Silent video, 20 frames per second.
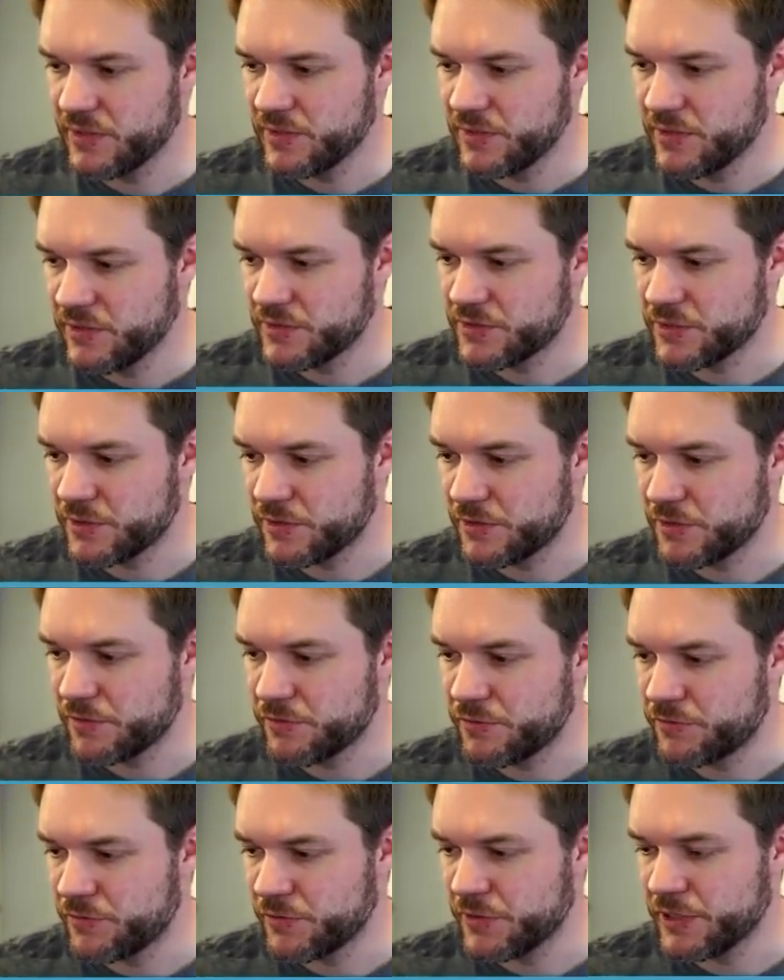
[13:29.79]
so that the
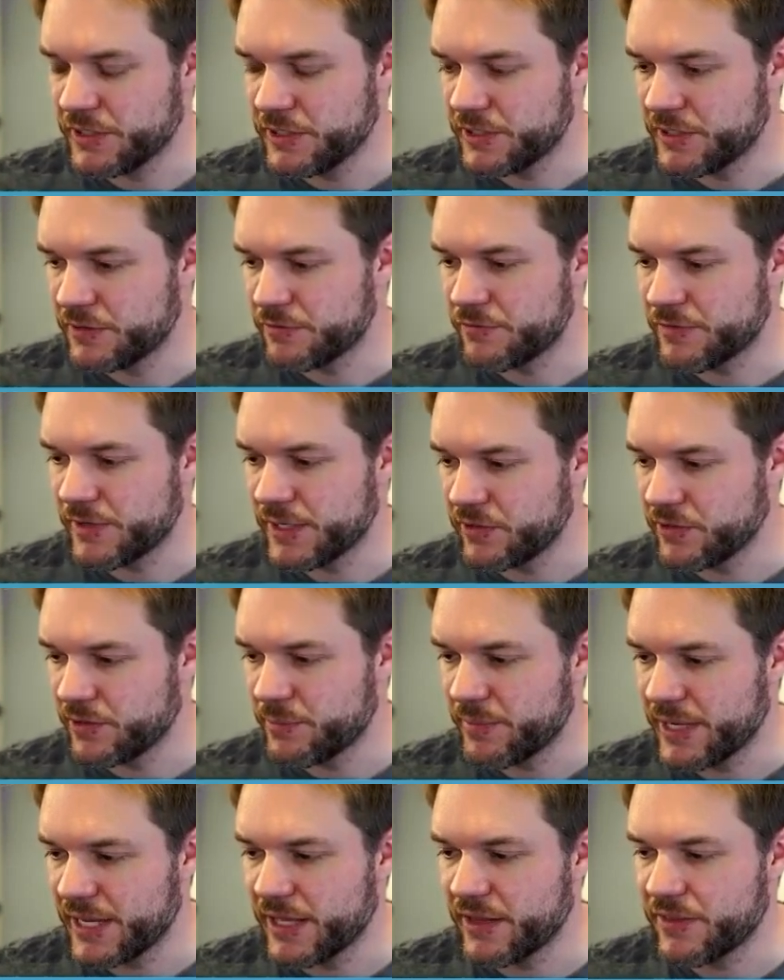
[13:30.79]
foot can follow a
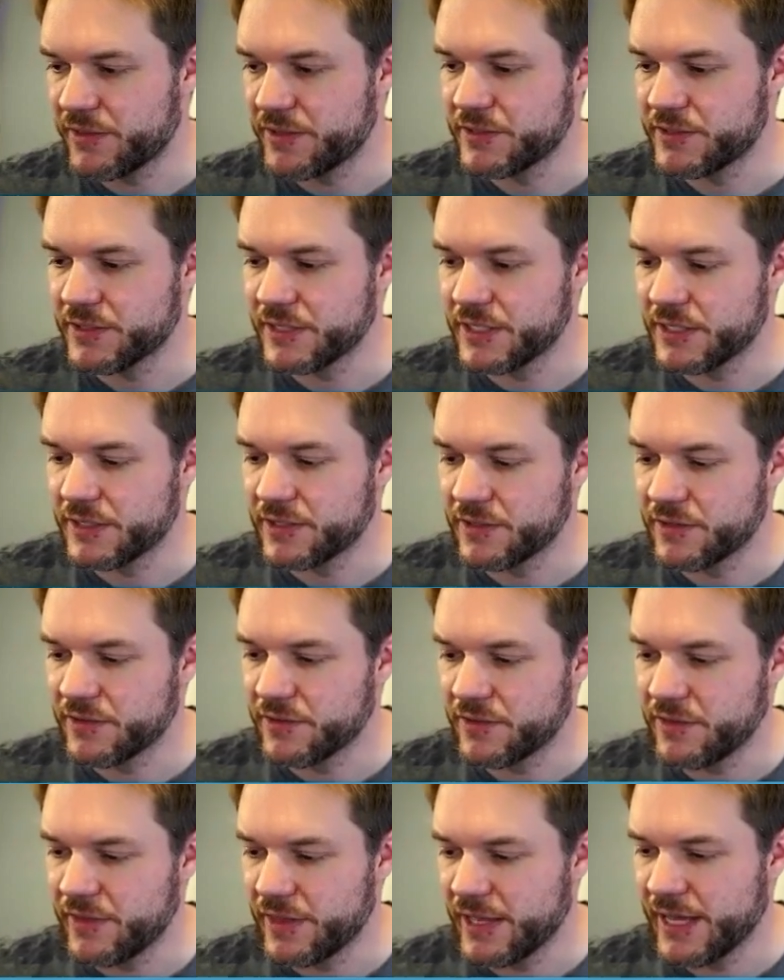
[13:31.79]
path that's like
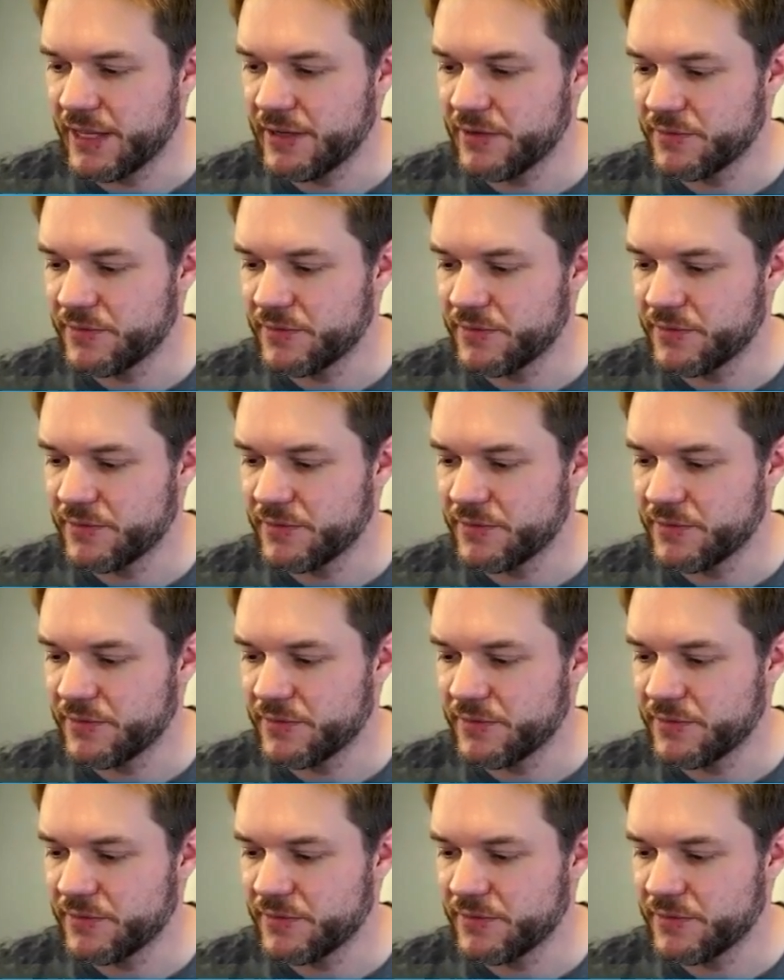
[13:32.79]
that.